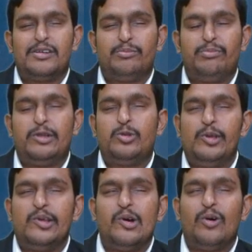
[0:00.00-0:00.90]
But do
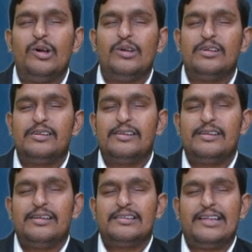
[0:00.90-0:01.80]
you know
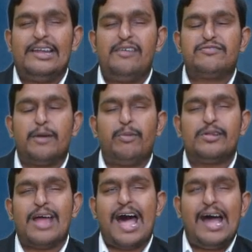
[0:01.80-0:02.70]
that if
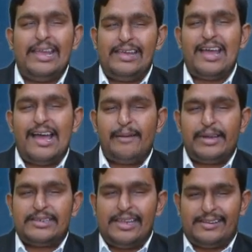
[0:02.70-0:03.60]
suppose I am
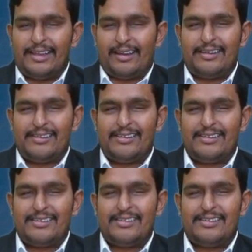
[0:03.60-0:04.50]
a teacher
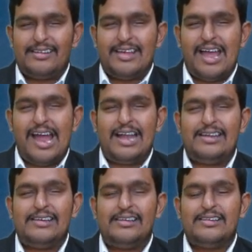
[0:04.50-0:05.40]

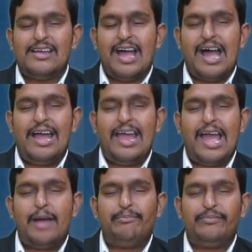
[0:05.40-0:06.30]
and I
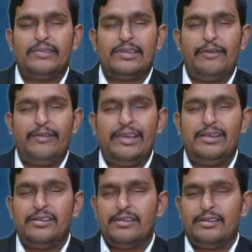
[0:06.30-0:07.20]
am
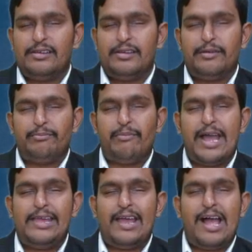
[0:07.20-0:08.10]
giving
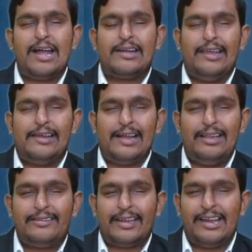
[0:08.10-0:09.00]
my
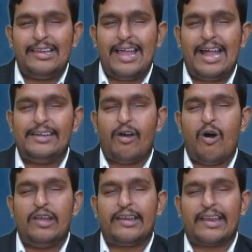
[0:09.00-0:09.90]
agricultural land
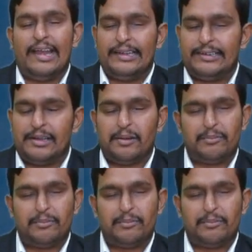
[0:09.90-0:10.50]
on rent,